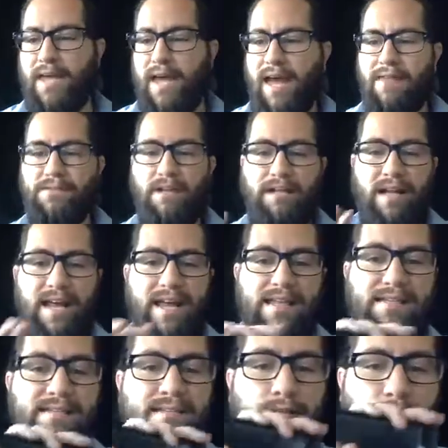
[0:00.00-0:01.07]
and the
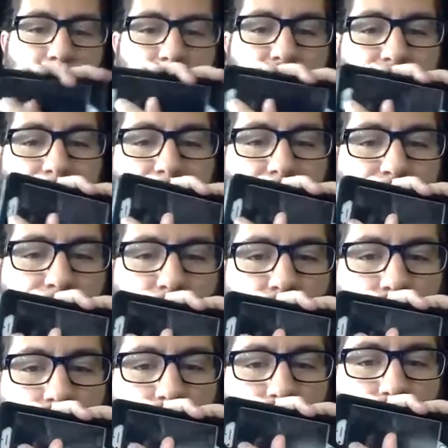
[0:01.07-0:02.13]
lens, okay, if you
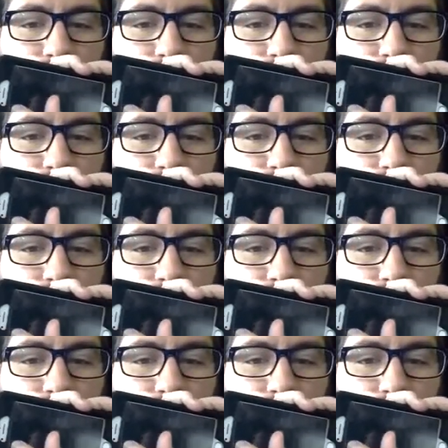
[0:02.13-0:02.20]
look at